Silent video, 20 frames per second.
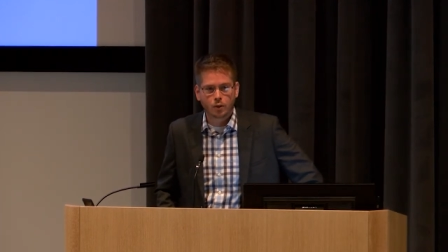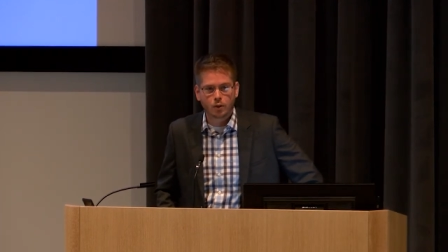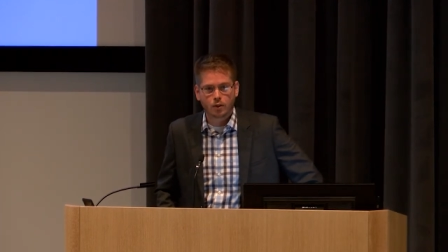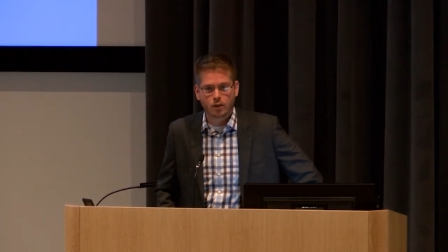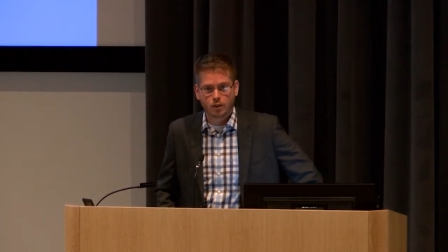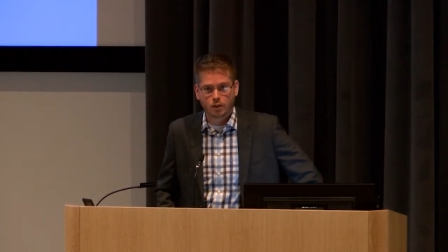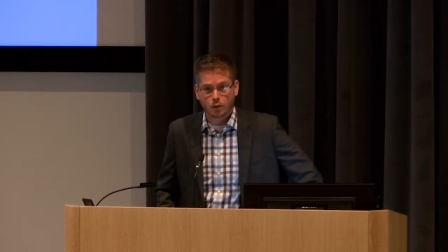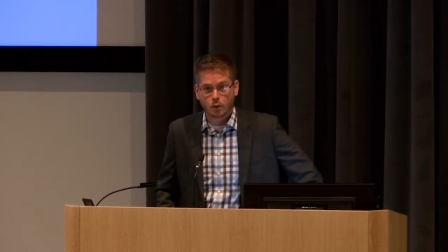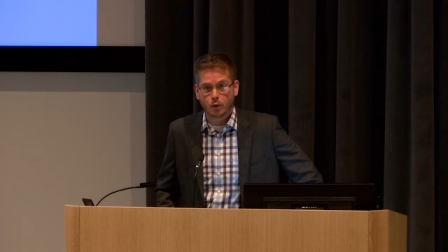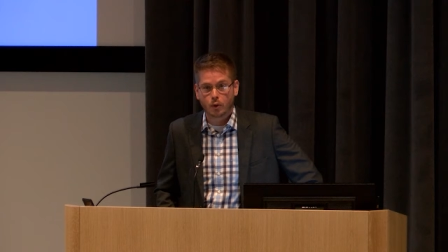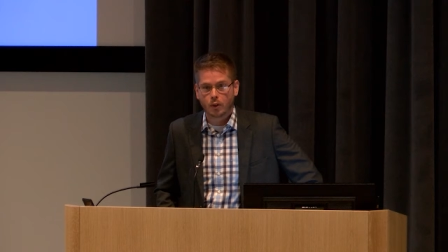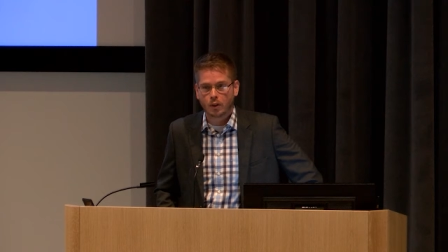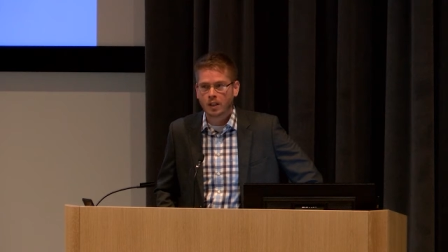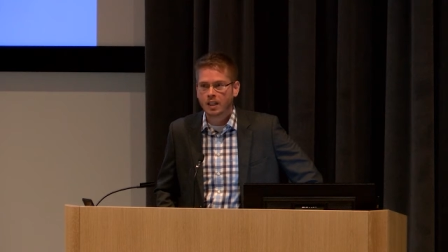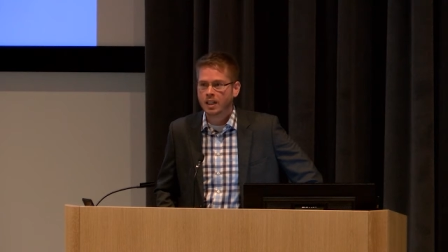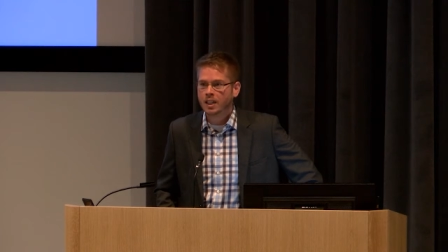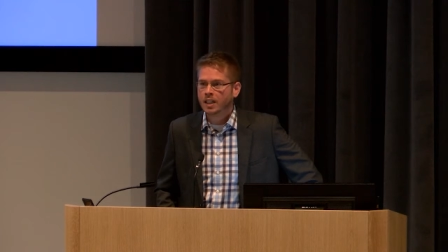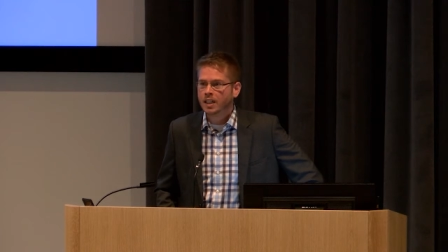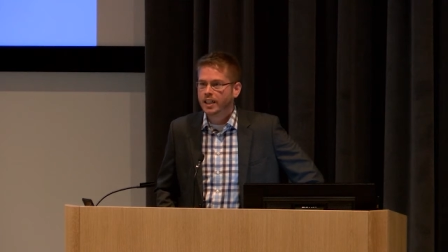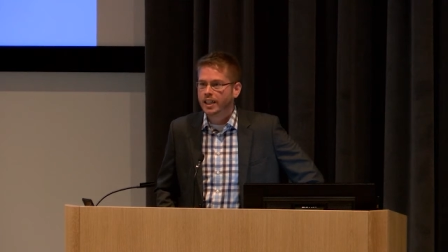School
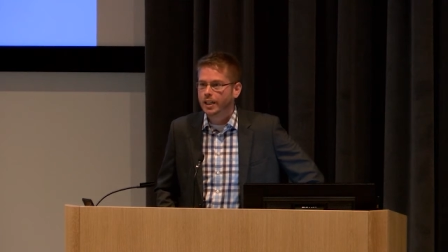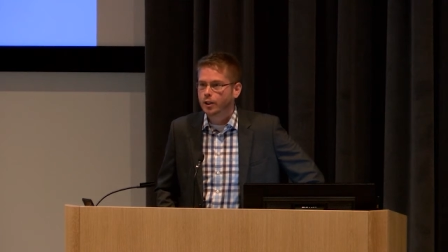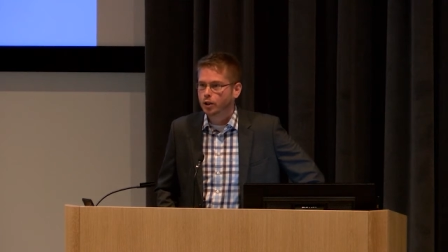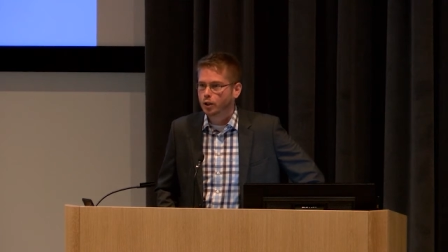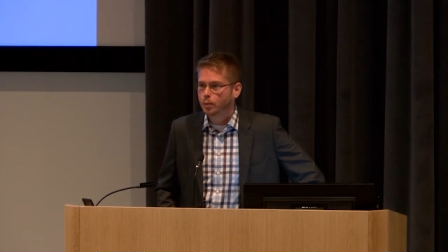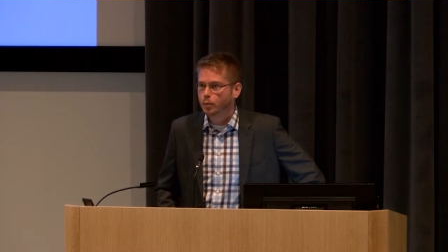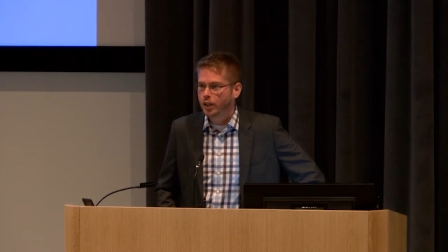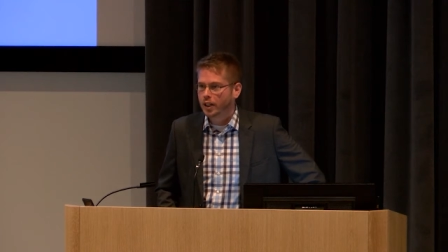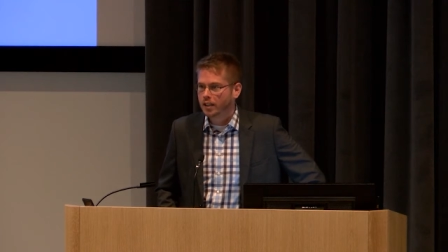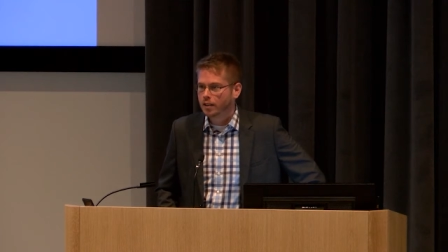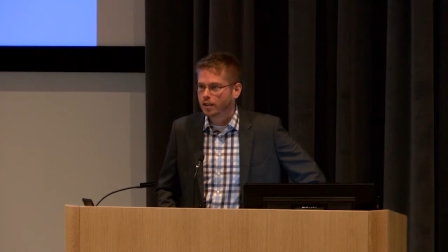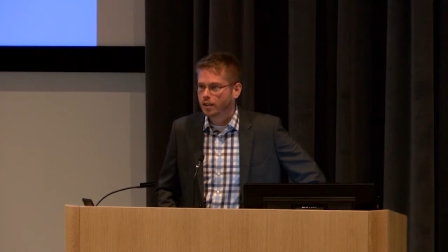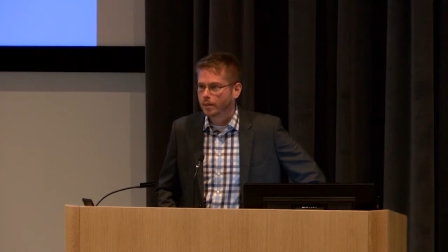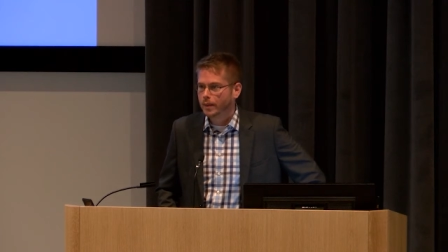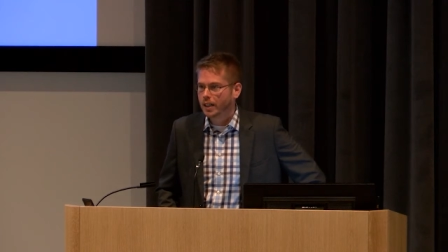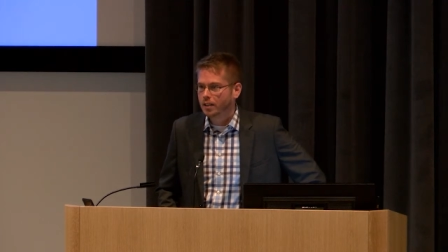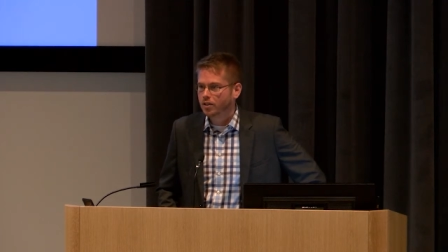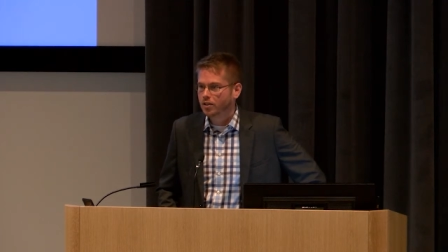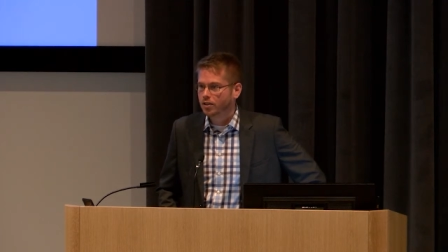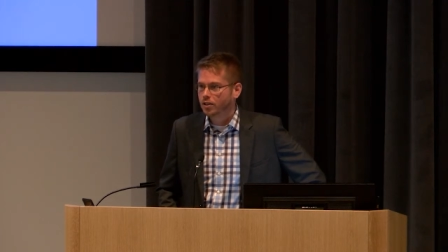each spring
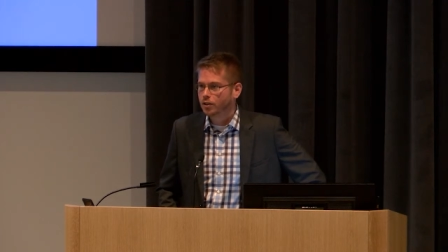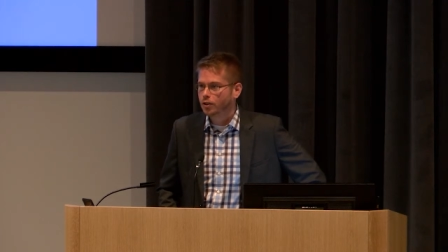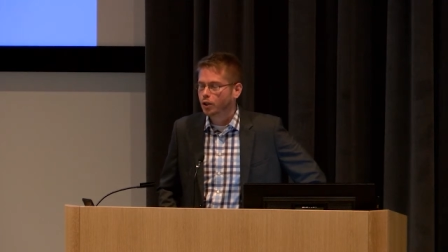semester.